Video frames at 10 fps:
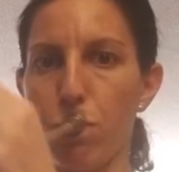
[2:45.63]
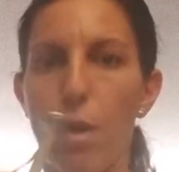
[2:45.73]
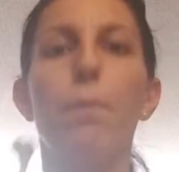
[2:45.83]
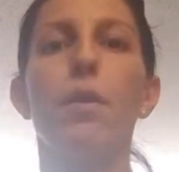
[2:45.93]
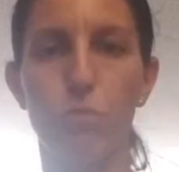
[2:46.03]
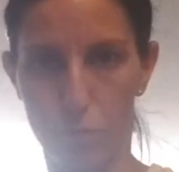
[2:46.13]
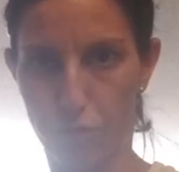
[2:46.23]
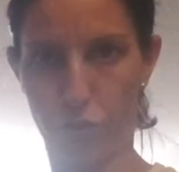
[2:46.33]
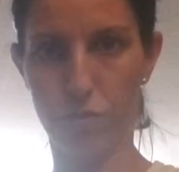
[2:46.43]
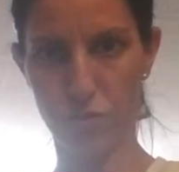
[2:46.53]
But I'm
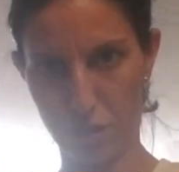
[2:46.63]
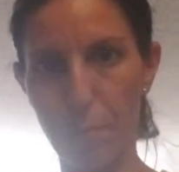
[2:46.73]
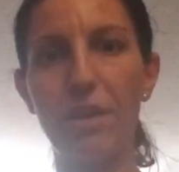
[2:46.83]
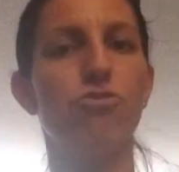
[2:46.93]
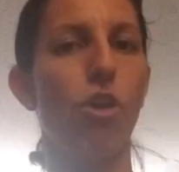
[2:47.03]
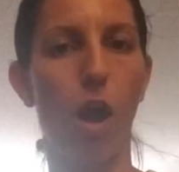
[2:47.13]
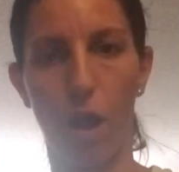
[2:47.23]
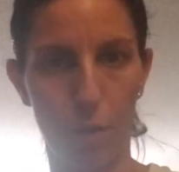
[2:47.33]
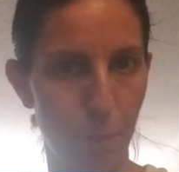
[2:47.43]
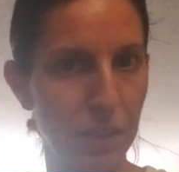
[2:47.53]
sure you see my
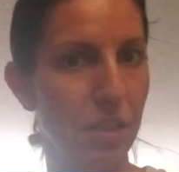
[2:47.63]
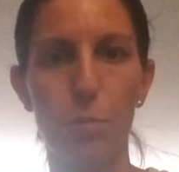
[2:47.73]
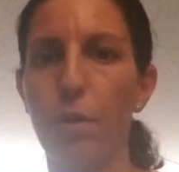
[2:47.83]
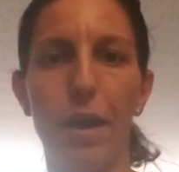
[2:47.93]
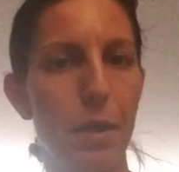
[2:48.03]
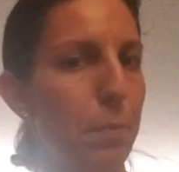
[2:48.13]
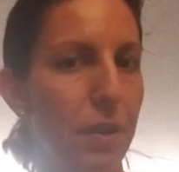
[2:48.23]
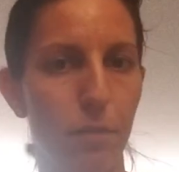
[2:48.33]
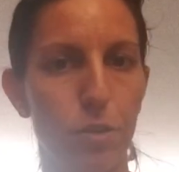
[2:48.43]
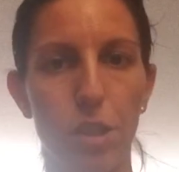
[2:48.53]
jaw and my lead pipe
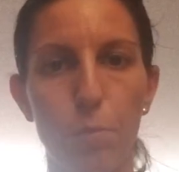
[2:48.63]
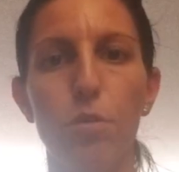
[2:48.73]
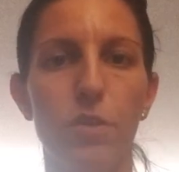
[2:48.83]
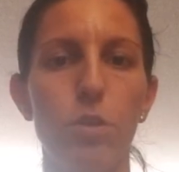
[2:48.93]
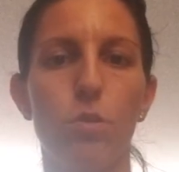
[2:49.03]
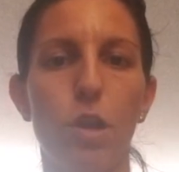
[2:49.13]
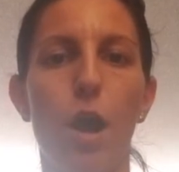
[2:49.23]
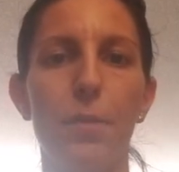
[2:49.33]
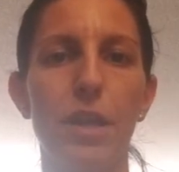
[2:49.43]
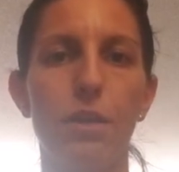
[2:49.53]
and everything moving to
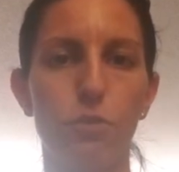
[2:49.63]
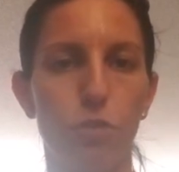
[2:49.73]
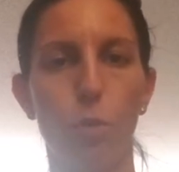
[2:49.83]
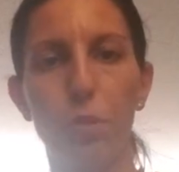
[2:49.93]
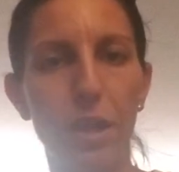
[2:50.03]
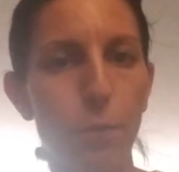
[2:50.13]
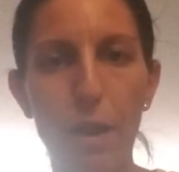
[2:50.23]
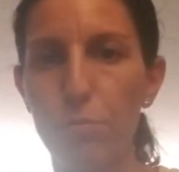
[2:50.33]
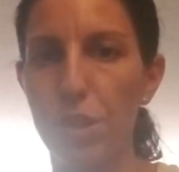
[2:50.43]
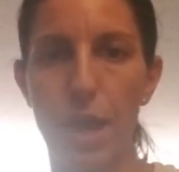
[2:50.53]
accommodate. So play
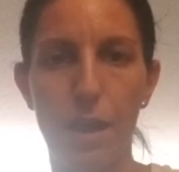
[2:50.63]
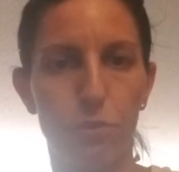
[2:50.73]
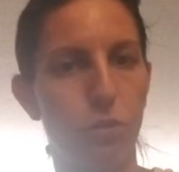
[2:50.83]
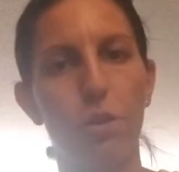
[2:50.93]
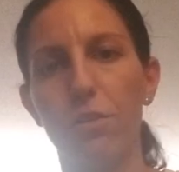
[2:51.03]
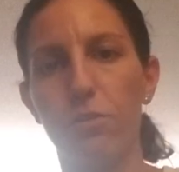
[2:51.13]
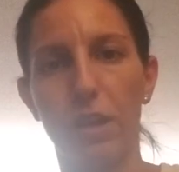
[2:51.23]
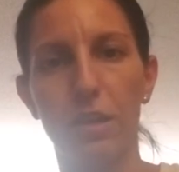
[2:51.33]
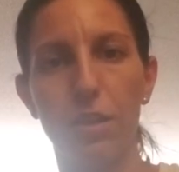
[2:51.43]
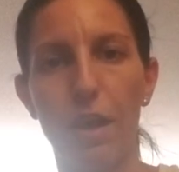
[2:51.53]
around with that, start in a
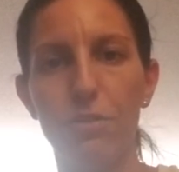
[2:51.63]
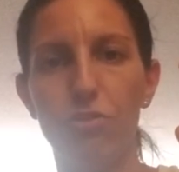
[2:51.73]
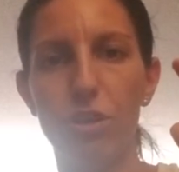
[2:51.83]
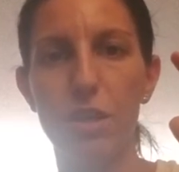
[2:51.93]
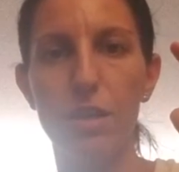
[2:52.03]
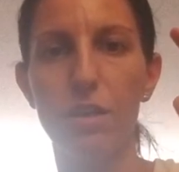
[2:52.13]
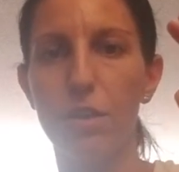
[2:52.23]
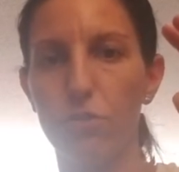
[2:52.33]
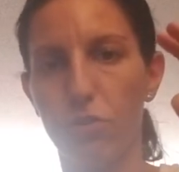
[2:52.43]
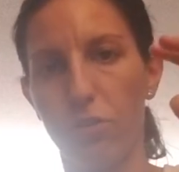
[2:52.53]
second line G,
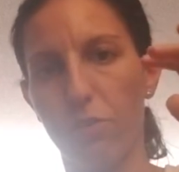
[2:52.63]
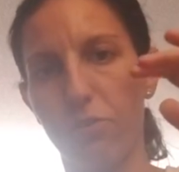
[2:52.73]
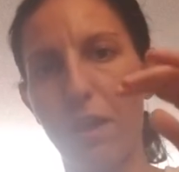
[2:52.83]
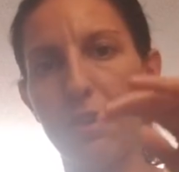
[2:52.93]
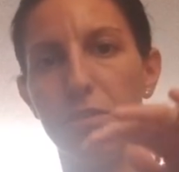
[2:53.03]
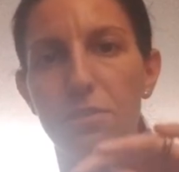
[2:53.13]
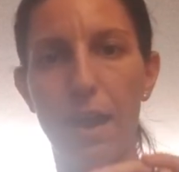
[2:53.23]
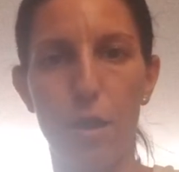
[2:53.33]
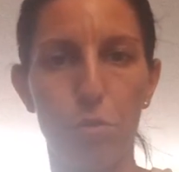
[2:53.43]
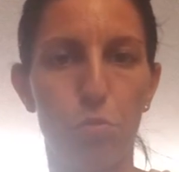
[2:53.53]
just ascend
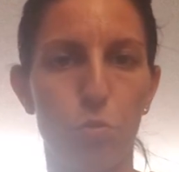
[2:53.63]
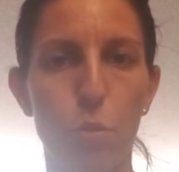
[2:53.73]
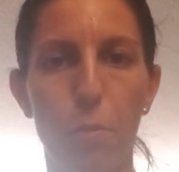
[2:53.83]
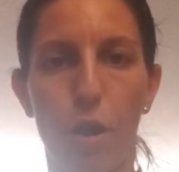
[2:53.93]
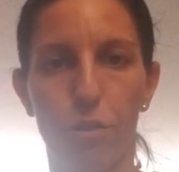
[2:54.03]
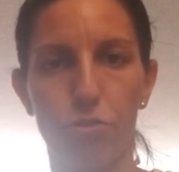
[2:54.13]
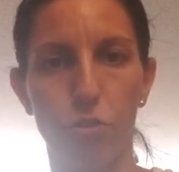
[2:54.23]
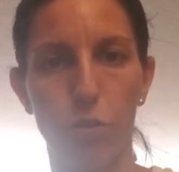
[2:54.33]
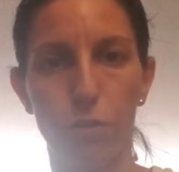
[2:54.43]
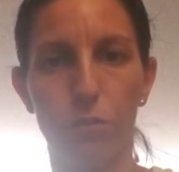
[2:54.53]
down through the
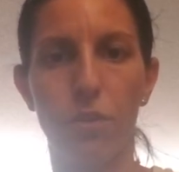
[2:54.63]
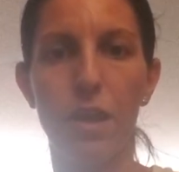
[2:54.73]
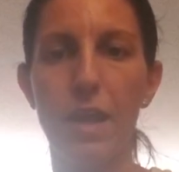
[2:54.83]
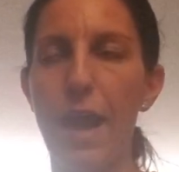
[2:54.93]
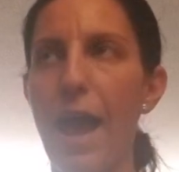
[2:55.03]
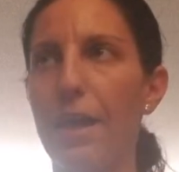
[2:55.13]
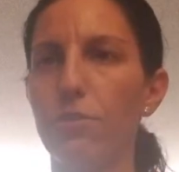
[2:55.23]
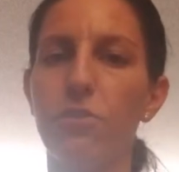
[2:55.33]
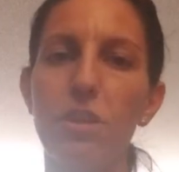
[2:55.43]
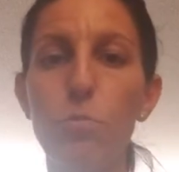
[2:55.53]
partials, and
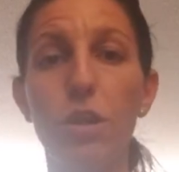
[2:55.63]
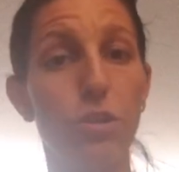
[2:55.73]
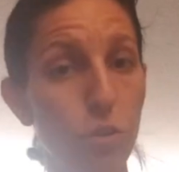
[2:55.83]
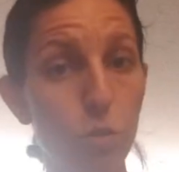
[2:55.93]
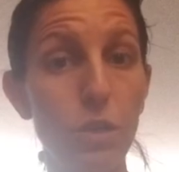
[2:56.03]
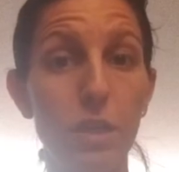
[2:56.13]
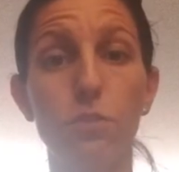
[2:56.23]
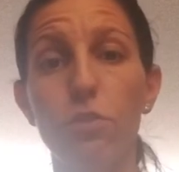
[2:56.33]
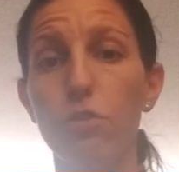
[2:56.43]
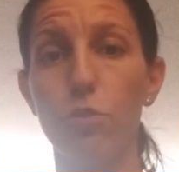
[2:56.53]
see what you need
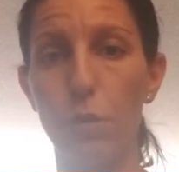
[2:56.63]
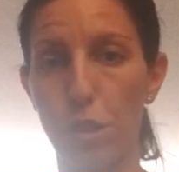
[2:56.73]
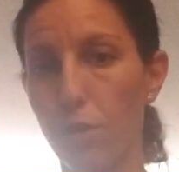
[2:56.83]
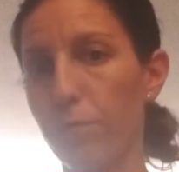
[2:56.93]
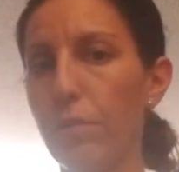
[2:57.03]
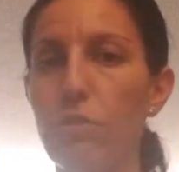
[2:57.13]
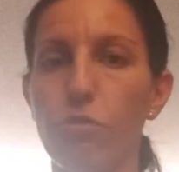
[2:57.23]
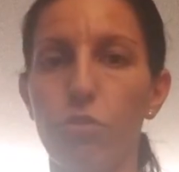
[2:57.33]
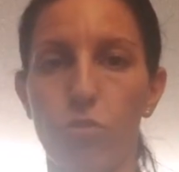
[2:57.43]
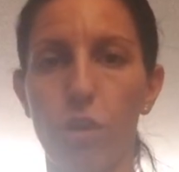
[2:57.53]
to do with your
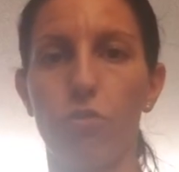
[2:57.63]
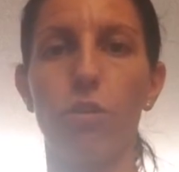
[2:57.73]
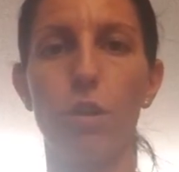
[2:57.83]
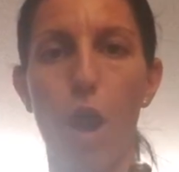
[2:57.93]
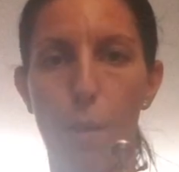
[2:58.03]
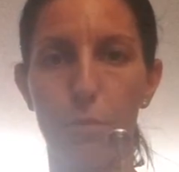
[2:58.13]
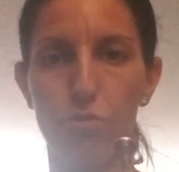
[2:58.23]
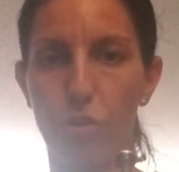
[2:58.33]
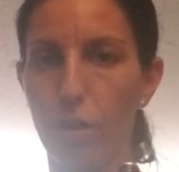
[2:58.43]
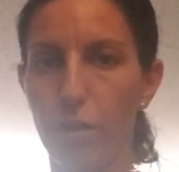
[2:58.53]
facial structure and
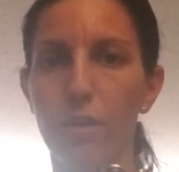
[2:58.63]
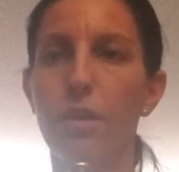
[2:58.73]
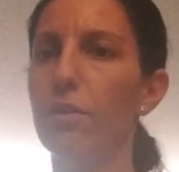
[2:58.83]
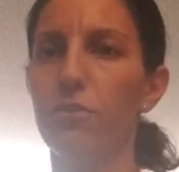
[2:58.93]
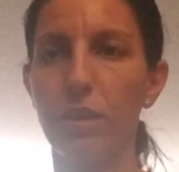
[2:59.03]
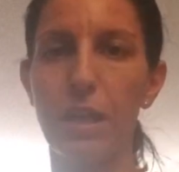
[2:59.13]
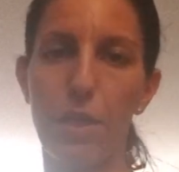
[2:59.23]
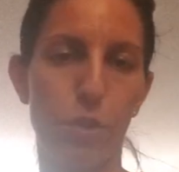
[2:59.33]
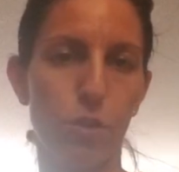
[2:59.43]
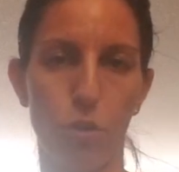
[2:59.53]
embouchure to
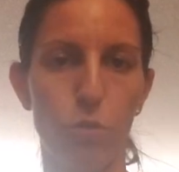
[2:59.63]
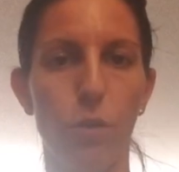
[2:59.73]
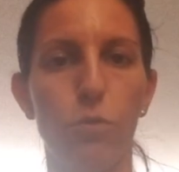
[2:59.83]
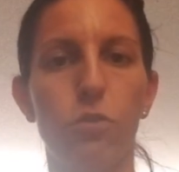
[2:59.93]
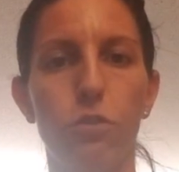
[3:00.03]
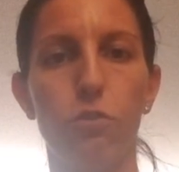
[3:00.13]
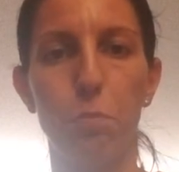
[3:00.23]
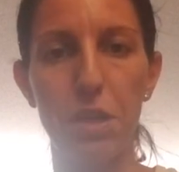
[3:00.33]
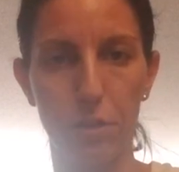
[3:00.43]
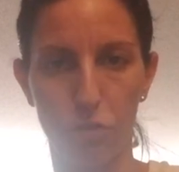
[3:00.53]
get the low notes to
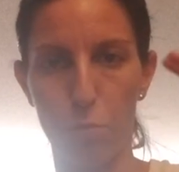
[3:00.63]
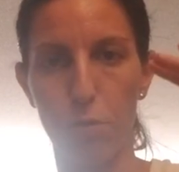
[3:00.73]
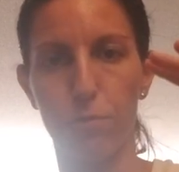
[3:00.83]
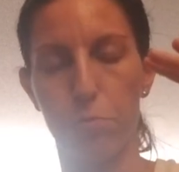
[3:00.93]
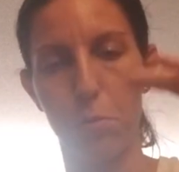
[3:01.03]
speak as you move from the